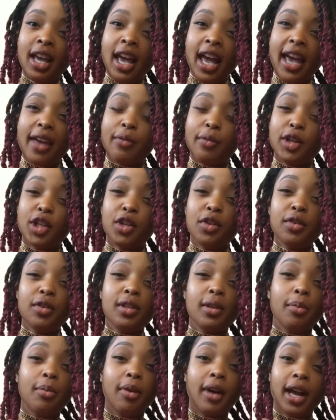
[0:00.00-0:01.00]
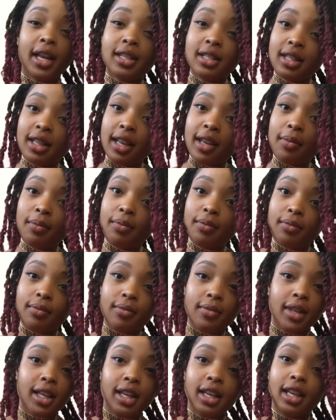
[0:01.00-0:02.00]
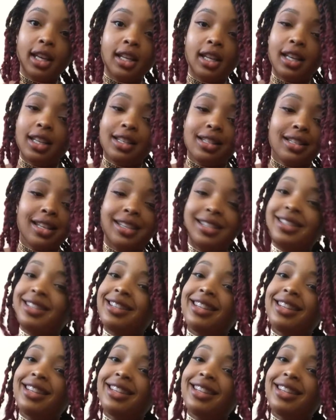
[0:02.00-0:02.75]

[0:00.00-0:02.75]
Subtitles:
And when you suppress them, it's